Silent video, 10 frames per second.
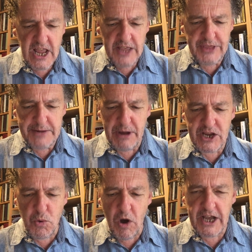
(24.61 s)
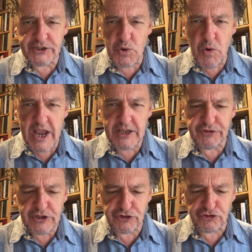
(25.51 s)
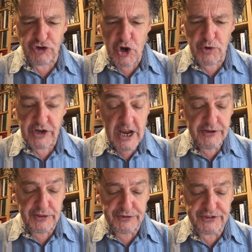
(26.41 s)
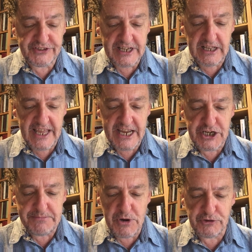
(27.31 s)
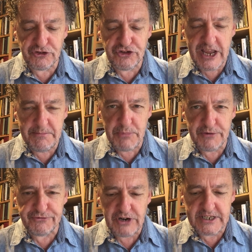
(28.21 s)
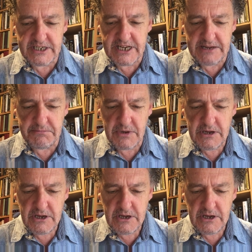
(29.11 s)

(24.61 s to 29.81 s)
and then by quieter ways he strode till the still innermost chamber fronted him.